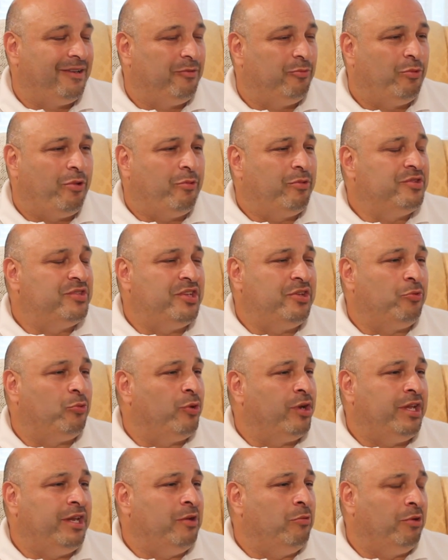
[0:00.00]
What was he
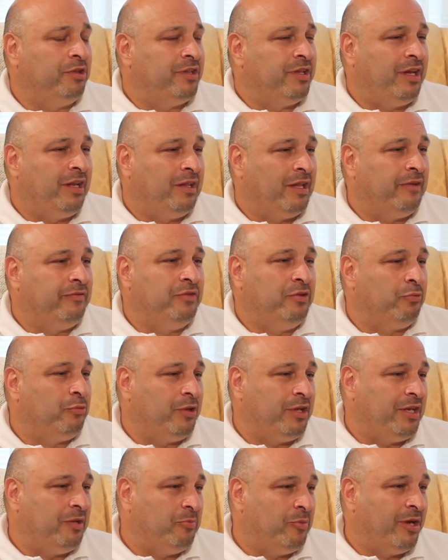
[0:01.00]
reading? What did he love to
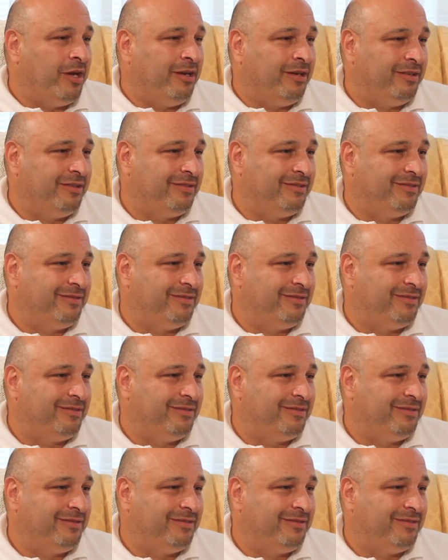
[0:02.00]
read about?